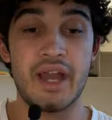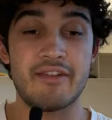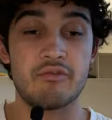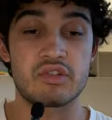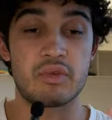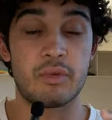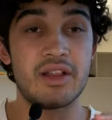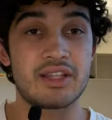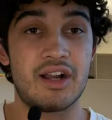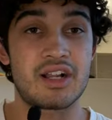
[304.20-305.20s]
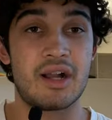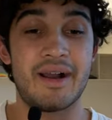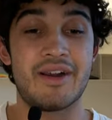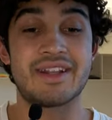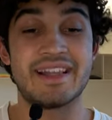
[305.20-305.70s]
you have, which we will talk
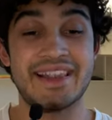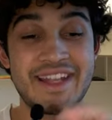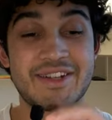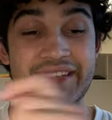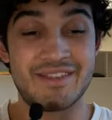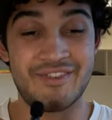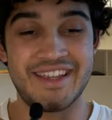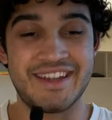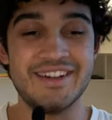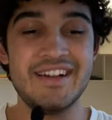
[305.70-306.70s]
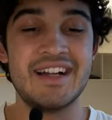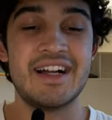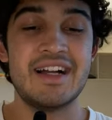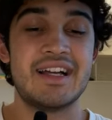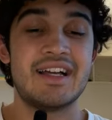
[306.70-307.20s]
about later in the video.
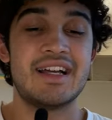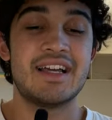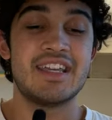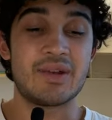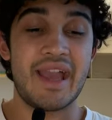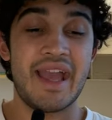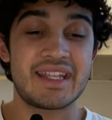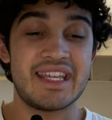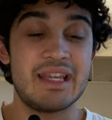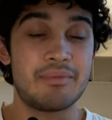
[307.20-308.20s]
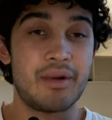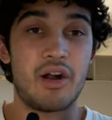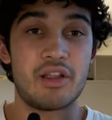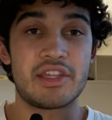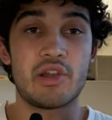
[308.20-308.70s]
You can keep
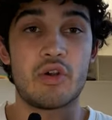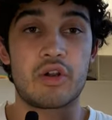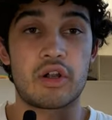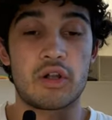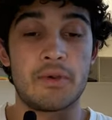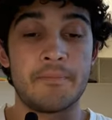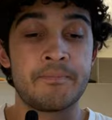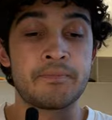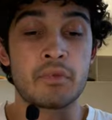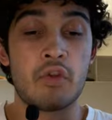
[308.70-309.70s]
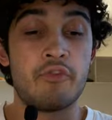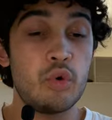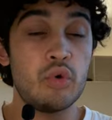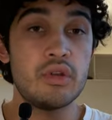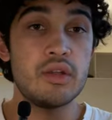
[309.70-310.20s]
all your
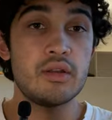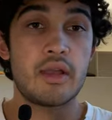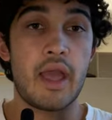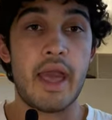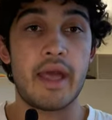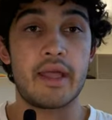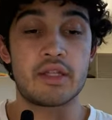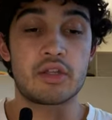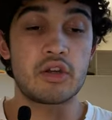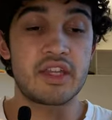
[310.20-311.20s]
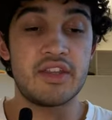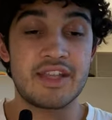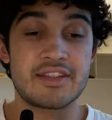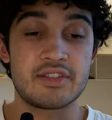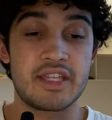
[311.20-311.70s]
food and cooking
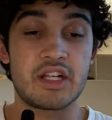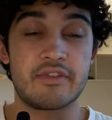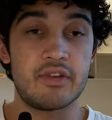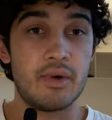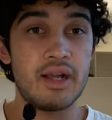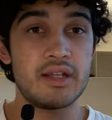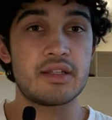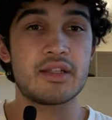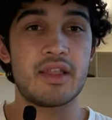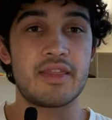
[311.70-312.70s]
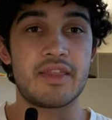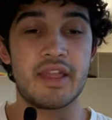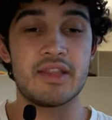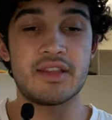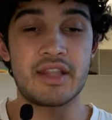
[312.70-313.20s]
utensils here if you want.
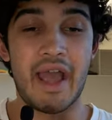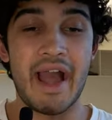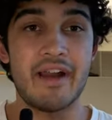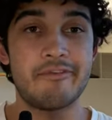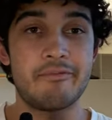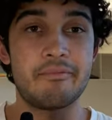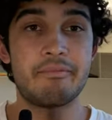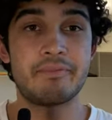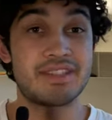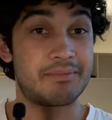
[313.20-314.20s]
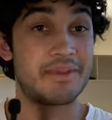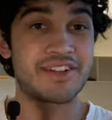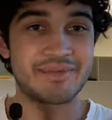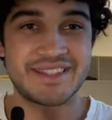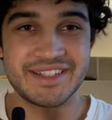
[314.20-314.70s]
They have
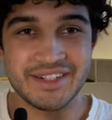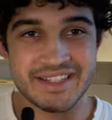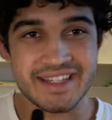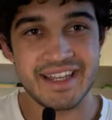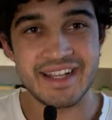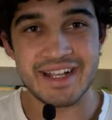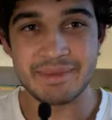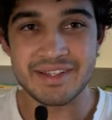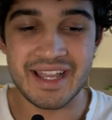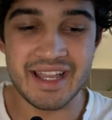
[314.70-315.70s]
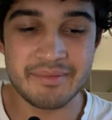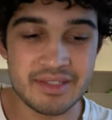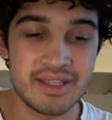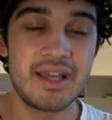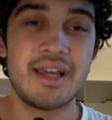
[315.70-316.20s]
disappeared mysteriously a couple of times,